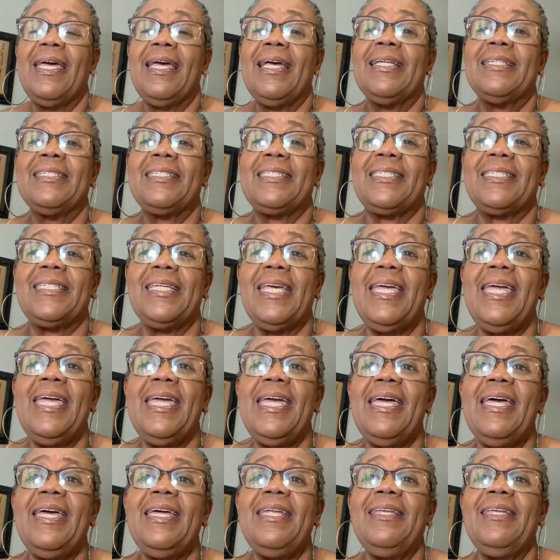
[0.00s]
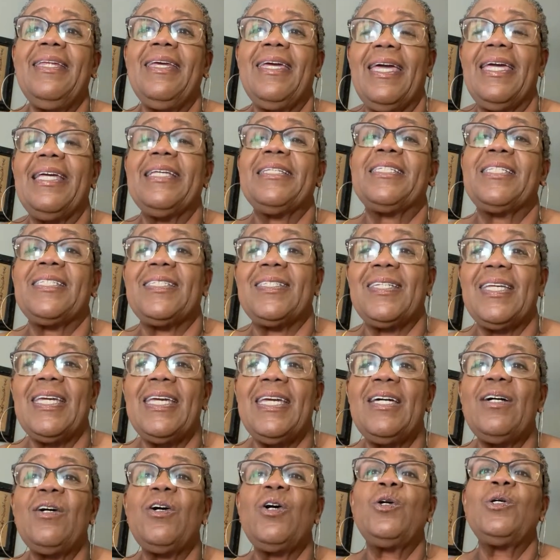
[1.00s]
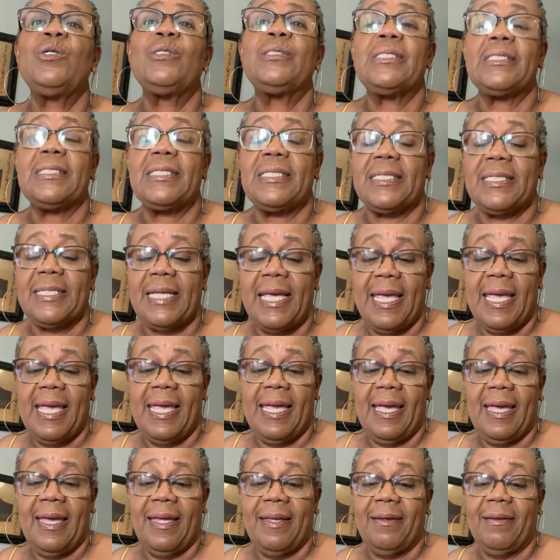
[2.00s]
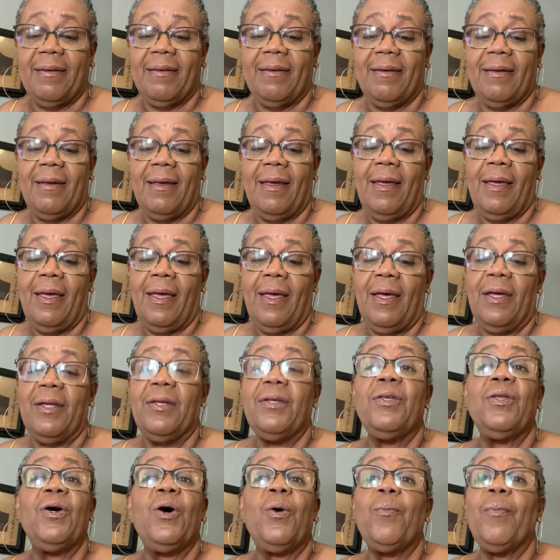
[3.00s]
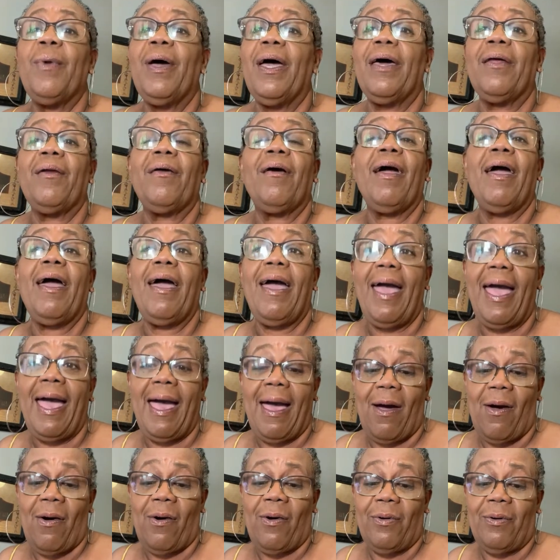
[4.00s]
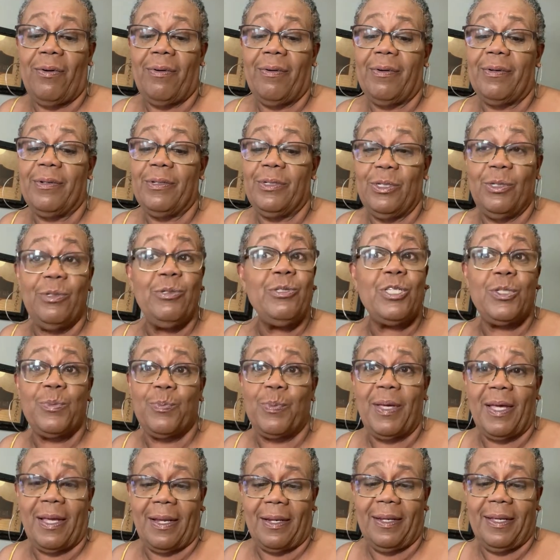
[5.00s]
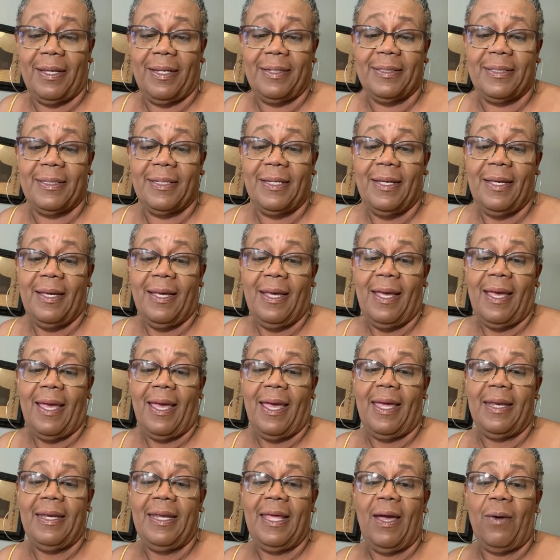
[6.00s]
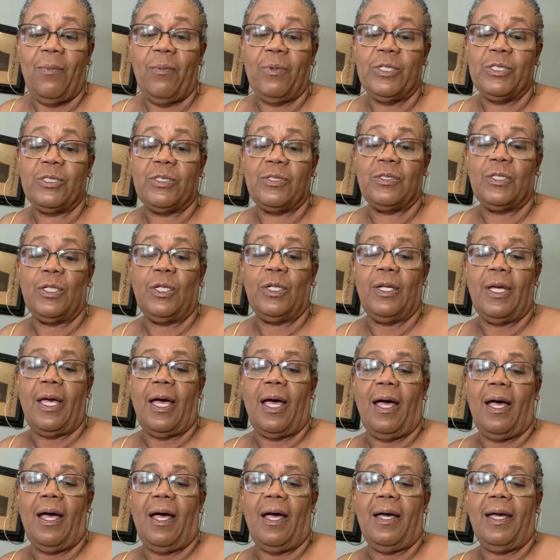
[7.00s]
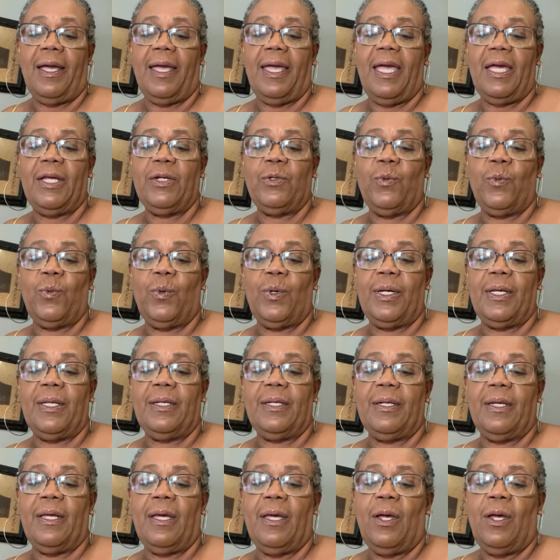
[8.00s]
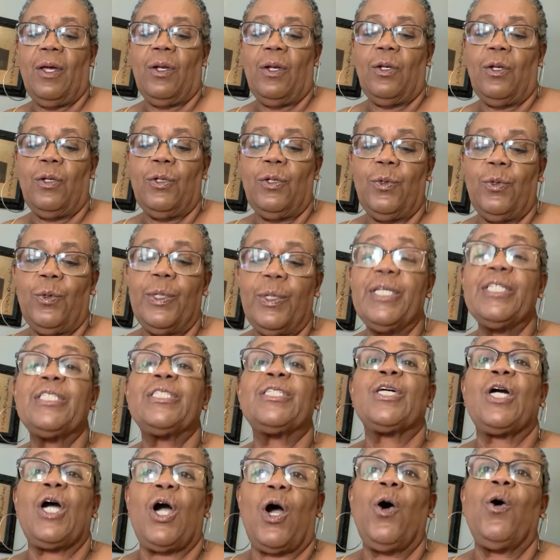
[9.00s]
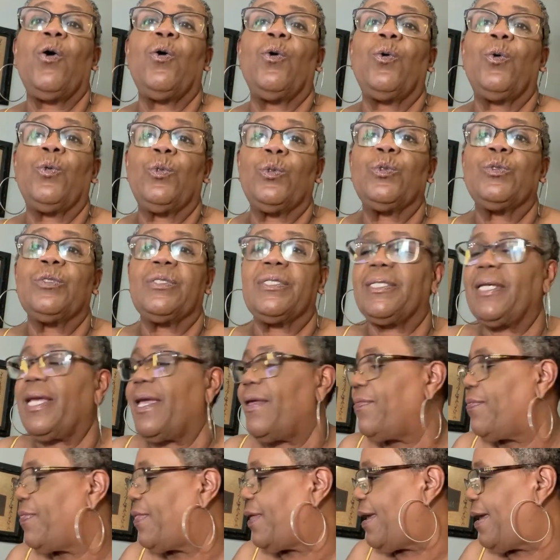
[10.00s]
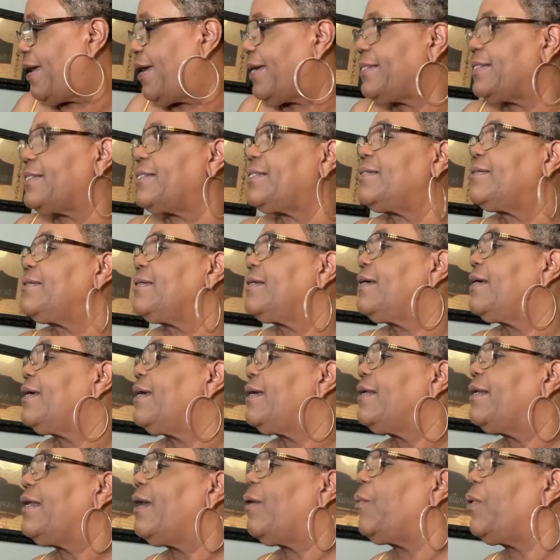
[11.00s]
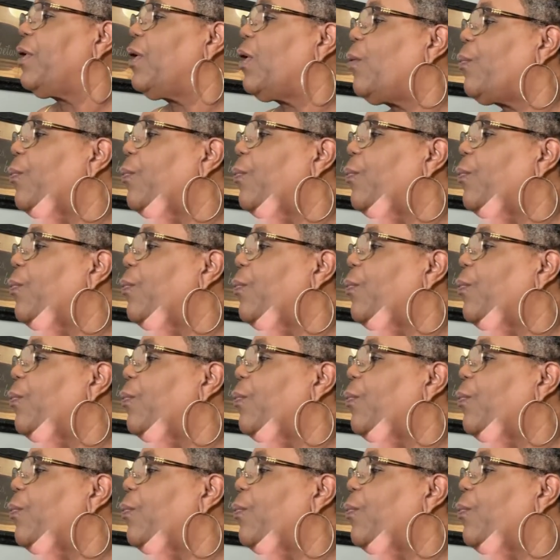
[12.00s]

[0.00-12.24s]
Sin is still sin, no matter how you spell it. And that was uh, Edwin Louis Cole said that. Now we're going